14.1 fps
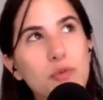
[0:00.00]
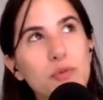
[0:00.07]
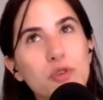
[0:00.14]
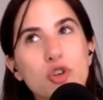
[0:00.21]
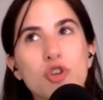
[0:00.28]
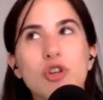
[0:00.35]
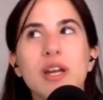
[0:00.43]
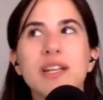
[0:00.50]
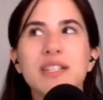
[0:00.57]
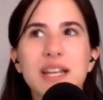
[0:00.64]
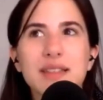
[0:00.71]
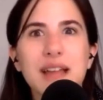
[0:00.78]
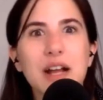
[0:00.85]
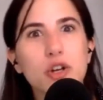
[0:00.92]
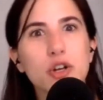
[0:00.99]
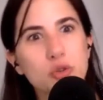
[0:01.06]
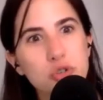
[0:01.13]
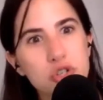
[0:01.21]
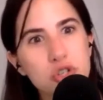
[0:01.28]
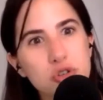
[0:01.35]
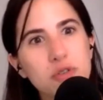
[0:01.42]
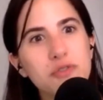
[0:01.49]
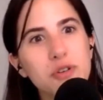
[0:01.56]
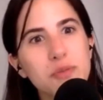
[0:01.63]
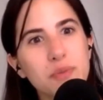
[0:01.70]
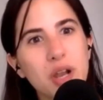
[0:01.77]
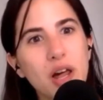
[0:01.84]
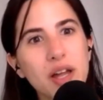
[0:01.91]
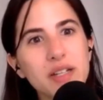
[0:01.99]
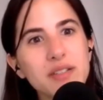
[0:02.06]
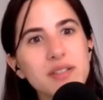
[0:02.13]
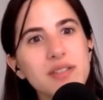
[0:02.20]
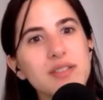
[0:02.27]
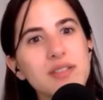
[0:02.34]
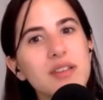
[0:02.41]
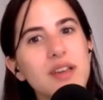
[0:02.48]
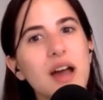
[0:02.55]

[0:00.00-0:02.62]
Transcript: creating that culture of compliance.